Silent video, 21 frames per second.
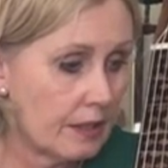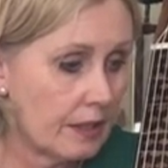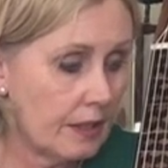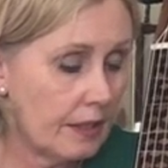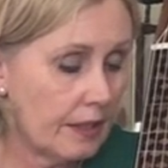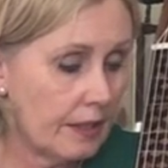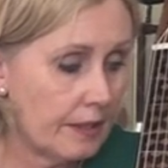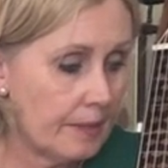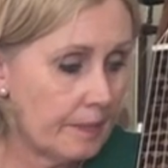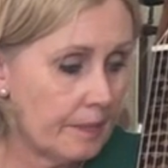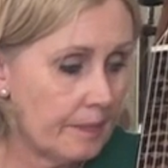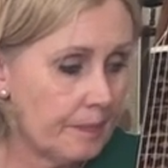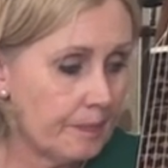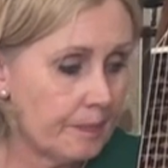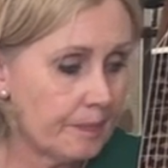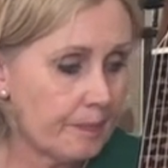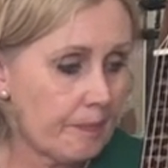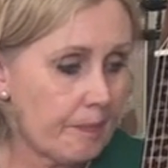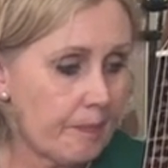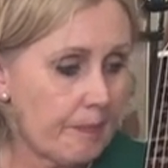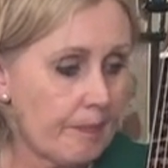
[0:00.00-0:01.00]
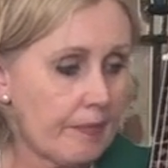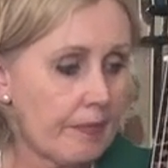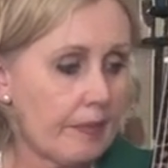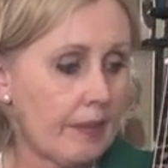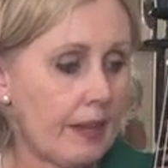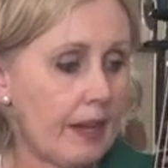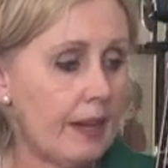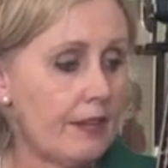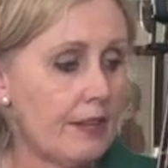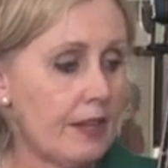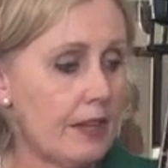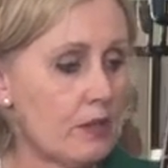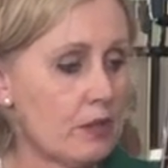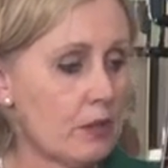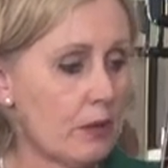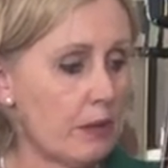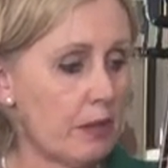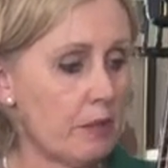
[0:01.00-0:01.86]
And then doing